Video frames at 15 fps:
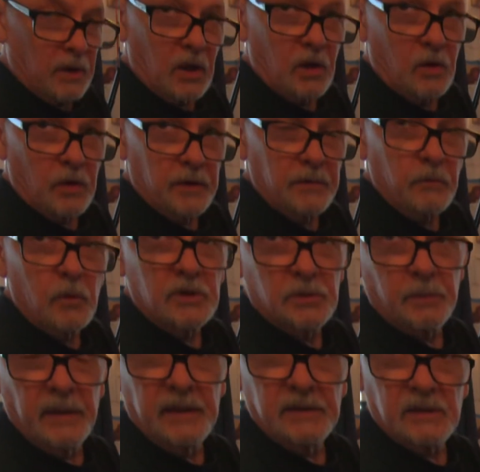blown,
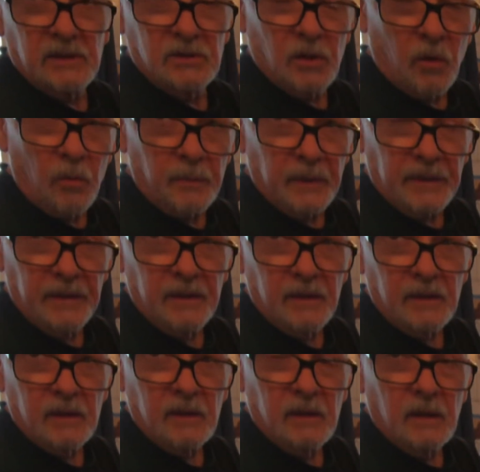which means it's open,
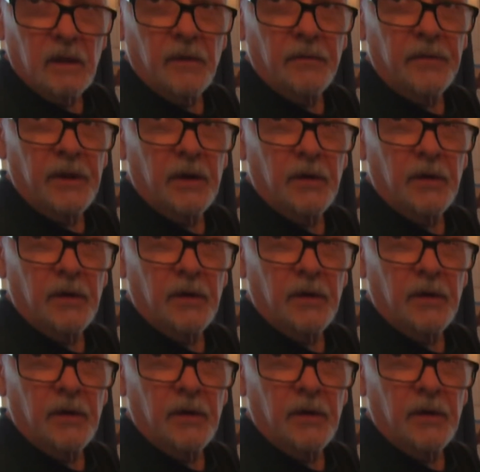okay,